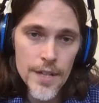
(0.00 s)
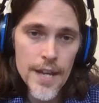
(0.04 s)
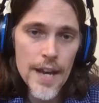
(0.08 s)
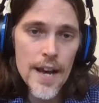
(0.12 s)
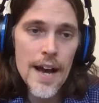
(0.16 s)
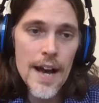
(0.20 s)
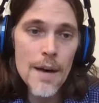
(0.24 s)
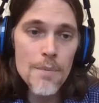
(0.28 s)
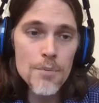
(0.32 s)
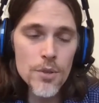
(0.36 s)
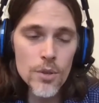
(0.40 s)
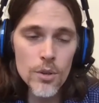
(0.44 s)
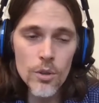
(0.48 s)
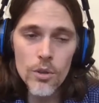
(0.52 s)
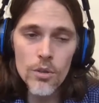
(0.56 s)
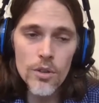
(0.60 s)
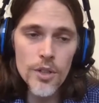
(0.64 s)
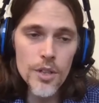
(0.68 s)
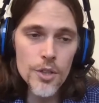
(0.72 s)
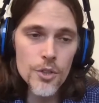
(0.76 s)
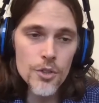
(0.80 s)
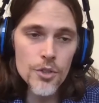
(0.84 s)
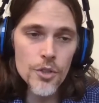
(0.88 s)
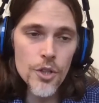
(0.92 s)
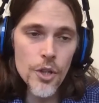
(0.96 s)
absolutely.
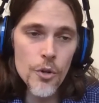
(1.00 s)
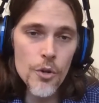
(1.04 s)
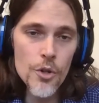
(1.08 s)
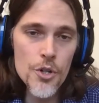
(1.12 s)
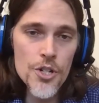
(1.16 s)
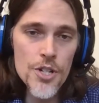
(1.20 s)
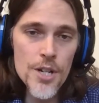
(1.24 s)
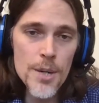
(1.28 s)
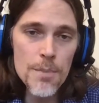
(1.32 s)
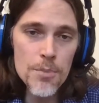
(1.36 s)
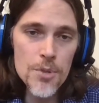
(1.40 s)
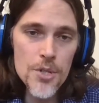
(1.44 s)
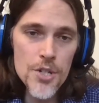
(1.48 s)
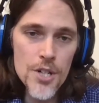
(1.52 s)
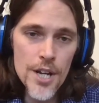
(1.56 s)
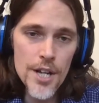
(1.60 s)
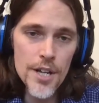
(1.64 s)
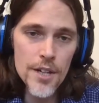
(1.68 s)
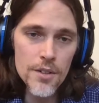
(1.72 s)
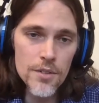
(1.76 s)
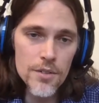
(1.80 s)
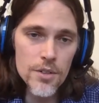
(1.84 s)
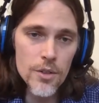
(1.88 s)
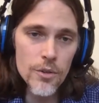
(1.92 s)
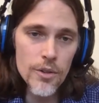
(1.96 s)
Just go to
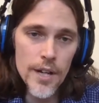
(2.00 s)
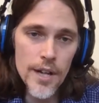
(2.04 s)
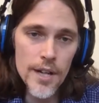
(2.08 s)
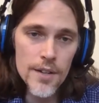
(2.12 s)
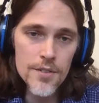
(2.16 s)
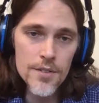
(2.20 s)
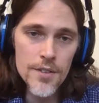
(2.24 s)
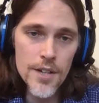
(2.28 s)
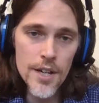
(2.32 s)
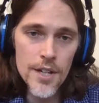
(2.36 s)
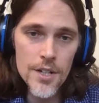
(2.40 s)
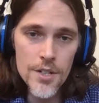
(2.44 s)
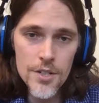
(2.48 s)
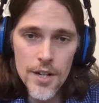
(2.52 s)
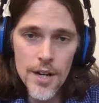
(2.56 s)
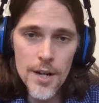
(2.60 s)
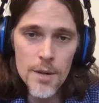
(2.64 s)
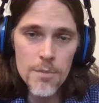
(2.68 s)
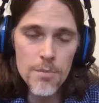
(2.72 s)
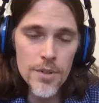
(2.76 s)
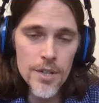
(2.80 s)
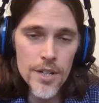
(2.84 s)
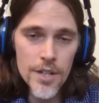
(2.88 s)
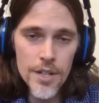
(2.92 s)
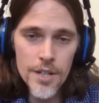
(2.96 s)
ShipChain, so S H I
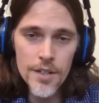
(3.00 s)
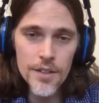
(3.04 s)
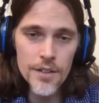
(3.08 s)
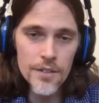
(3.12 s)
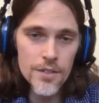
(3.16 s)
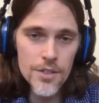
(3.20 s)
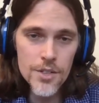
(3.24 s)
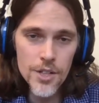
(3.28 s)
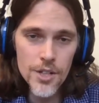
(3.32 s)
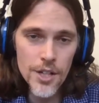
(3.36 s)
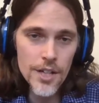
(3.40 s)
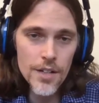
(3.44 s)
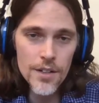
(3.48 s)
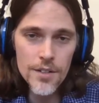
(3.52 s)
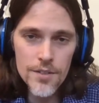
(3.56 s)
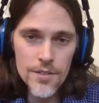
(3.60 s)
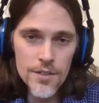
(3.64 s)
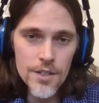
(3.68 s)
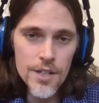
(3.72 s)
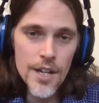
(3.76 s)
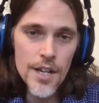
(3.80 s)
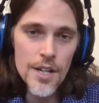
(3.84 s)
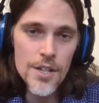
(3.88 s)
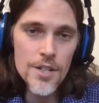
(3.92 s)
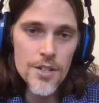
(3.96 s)
P and chain,
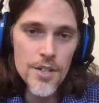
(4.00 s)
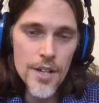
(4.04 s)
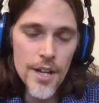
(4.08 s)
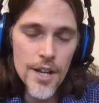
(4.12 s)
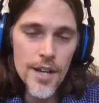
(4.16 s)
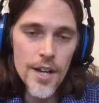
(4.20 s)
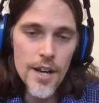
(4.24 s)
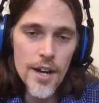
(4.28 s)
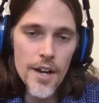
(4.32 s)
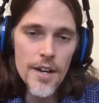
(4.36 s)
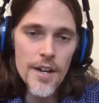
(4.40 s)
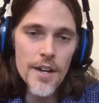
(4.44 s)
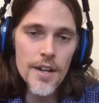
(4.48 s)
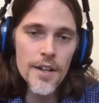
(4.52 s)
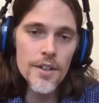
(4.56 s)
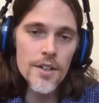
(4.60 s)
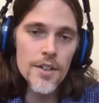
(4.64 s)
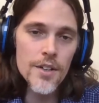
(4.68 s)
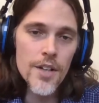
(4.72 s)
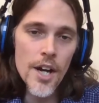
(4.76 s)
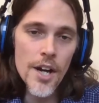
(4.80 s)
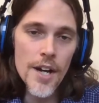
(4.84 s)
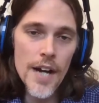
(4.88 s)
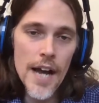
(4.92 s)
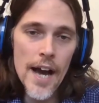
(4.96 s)
C H A I N
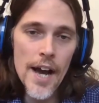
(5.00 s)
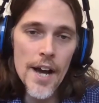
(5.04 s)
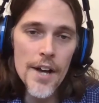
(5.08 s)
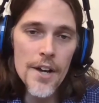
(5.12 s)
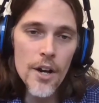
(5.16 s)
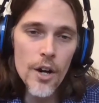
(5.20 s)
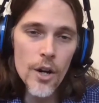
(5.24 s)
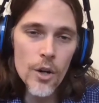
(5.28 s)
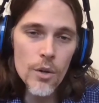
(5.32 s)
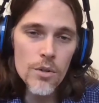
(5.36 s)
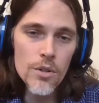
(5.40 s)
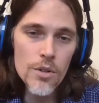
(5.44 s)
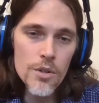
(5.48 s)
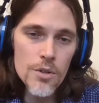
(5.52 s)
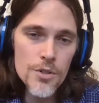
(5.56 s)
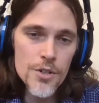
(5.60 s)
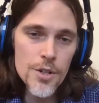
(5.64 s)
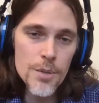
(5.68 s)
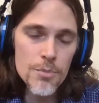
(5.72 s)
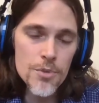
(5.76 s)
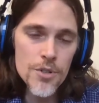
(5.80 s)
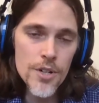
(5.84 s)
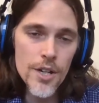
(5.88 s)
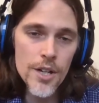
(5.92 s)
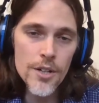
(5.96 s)
dot I O,
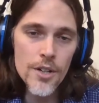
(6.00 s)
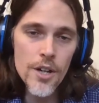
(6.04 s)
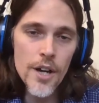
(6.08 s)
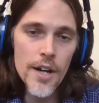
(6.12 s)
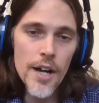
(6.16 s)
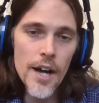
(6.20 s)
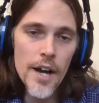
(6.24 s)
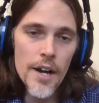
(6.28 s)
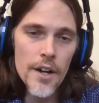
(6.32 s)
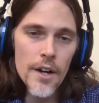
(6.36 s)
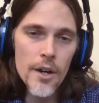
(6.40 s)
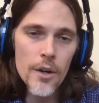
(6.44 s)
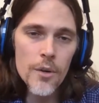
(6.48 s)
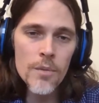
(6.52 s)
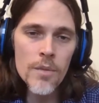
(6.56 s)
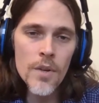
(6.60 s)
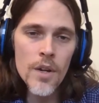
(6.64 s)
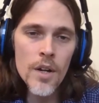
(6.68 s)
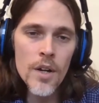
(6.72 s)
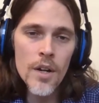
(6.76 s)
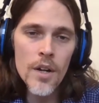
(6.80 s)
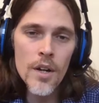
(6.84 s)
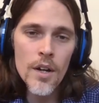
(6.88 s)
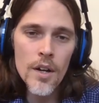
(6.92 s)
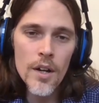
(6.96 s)
shipchain dot io.
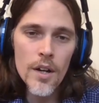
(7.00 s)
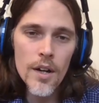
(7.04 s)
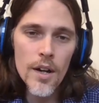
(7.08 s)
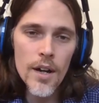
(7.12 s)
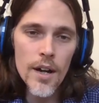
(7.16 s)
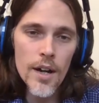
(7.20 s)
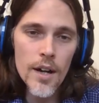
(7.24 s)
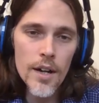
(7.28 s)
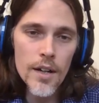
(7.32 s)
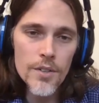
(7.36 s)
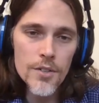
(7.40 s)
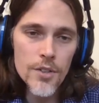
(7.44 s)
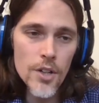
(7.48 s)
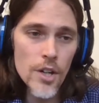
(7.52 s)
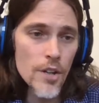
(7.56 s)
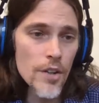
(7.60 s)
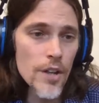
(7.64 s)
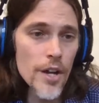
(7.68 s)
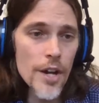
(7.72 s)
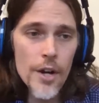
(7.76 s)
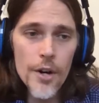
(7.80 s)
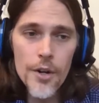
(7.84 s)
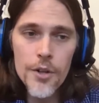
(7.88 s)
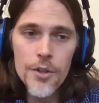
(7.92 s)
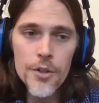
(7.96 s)
Uh, it's all
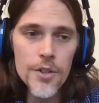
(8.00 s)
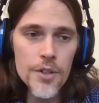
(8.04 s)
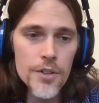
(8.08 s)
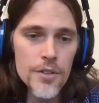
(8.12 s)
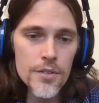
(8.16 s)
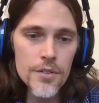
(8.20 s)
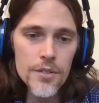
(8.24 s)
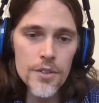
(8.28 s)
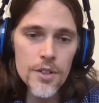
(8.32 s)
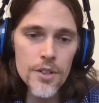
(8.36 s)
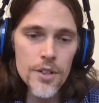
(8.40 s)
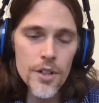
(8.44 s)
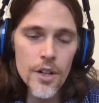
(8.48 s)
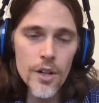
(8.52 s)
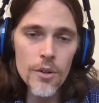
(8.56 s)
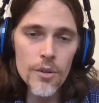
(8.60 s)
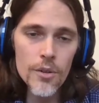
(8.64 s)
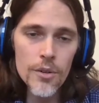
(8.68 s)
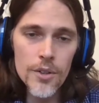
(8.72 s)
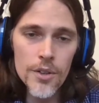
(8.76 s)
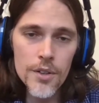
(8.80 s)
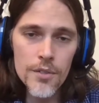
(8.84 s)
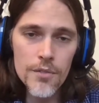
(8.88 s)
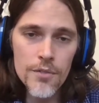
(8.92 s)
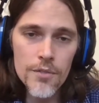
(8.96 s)
there. You can, you know,
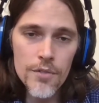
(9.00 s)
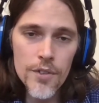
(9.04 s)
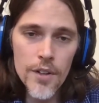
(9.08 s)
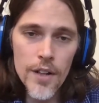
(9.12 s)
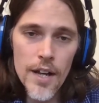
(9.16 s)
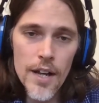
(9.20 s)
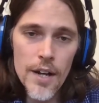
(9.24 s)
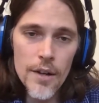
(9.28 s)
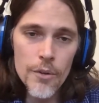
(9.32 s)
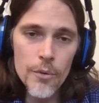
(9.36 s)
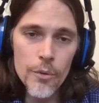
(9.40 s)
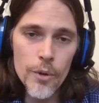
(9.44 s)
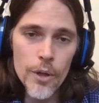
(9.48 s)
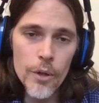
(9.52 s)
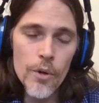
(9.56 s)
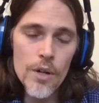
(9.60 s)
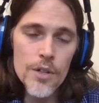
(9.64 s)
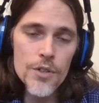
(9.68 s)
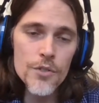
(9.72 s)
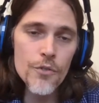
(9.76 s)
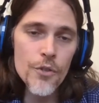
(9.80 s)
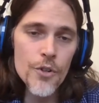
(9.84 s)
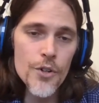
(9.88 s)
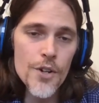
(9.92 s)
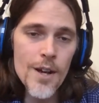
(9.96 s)
you can fill out and
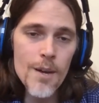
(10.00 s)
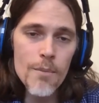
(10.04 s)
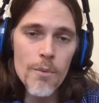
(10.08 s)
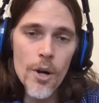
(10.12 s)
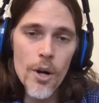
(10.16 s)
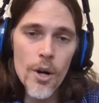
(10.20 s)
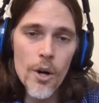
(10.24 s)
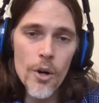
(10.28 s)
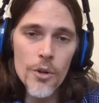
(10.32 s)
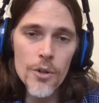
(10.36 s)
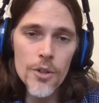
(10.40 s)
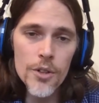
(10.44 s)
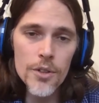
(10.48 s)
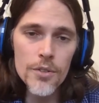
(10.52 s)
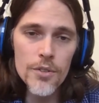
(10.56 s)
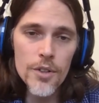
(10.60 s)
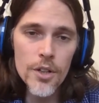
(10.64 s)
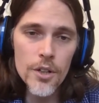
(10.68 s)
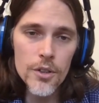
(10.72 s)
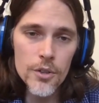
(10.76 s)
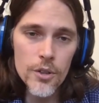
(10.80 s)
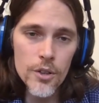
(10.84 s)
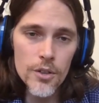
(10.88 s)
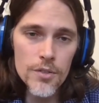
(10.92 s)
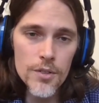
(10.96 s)
request for demo. You can talk
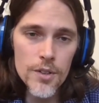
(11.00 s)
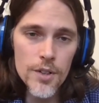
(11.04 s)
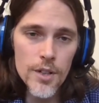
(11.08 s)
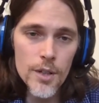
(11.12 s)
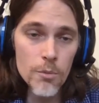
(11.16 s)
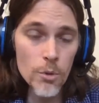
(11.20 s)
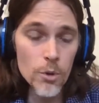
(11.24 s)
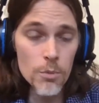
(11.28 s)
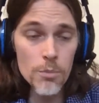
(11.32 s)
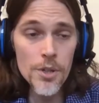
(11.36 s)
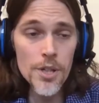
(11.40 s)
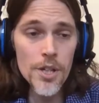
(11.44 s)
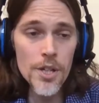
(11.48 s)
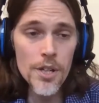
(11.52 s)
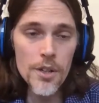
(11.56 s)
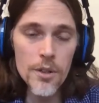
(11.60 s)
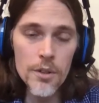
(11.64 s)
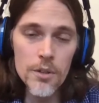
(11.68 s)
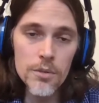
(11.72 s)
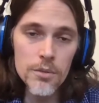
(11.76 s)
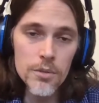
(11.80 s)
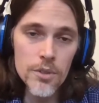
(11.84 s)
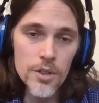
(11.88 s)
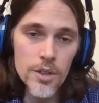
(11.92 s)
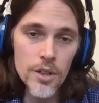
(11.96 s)
to our team or me
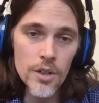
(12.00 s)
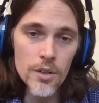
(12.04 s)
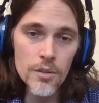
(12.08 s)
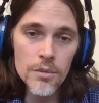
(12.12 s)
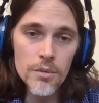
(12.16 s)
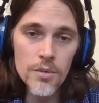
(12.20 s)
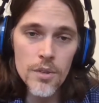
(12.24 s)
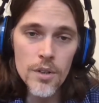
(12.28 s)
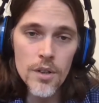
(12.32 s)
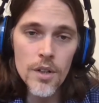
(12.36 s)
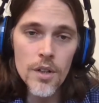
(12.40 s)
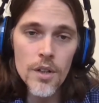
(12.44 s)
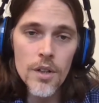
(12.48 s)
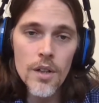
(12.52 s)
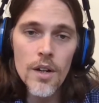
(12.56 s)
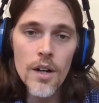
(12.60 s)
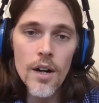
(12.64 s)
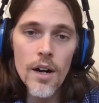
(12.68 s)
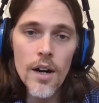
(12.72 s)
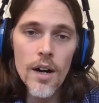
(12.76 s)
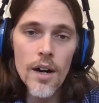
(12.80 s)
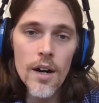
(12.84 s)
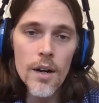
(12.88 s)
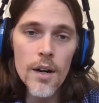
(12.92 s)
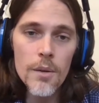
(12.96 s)
or, you know,
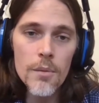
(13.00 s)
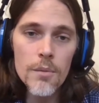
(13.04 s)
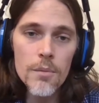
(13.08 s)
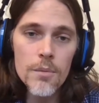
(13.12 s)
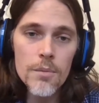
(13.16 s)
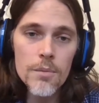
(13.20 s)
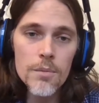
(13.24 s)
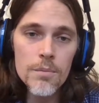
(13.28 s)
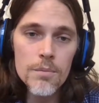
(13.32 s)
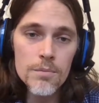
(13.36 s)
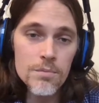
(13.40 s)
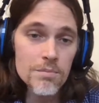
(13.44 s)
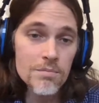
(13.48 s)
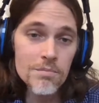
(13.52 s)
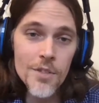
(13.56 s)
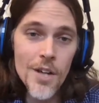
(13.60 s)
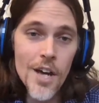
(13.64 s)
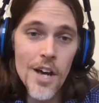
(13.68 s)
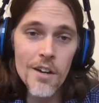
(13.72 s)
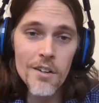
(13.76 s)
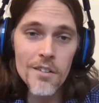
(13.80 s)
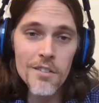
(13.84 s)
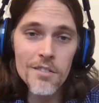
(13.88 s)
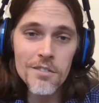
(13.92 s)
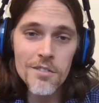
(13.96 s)
Uh,
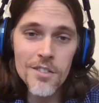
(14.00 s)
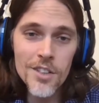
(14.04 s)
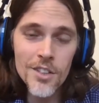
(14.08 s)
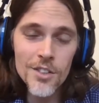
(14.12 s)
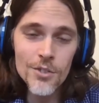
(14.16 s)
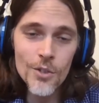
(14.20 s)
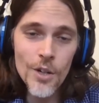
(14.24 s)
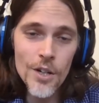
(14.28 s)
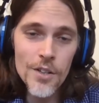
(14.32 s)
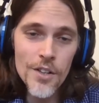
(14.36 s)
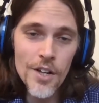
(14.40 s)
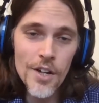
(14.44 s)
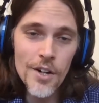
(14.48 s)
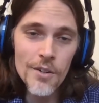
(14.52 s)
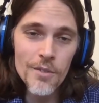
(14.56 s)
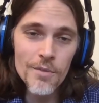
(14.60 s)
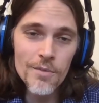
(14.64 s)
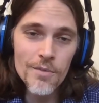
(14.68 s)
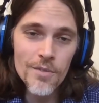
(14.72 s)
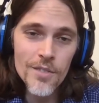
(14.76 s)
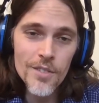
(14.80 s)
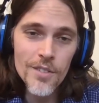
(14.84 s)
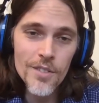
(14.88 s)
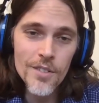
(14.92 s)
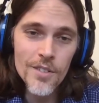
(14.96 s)
yeah, it's right there.
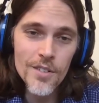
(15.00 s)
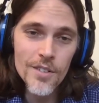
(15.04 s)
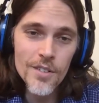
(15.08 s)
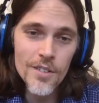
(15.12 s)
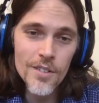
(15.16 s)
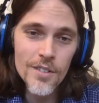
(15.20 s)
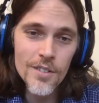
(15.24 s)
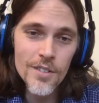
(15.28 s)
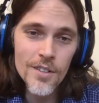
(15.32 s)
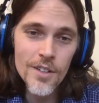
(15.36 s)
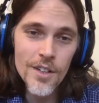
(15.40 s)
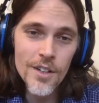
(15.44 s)
Sweet, bro.